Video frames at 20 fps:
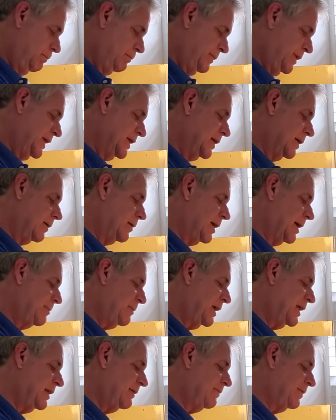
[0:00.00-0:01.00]
You know, I
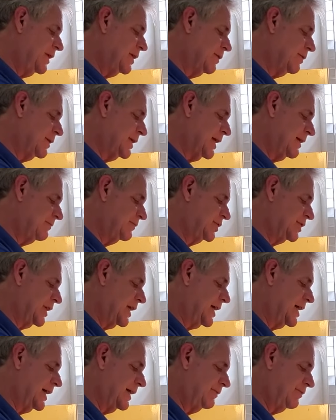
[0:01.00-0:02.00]
mean, if you don't have
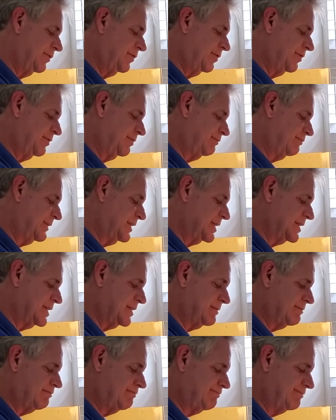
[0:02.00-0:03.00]
chives,
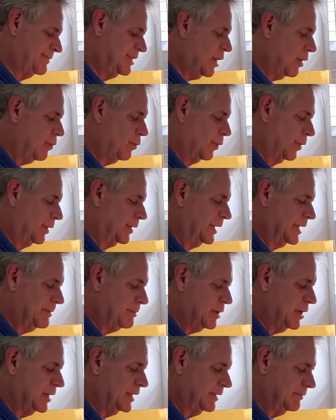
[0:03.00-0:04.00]
just don't worry
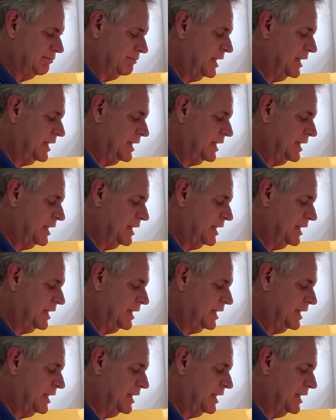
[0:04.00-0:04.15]
about it.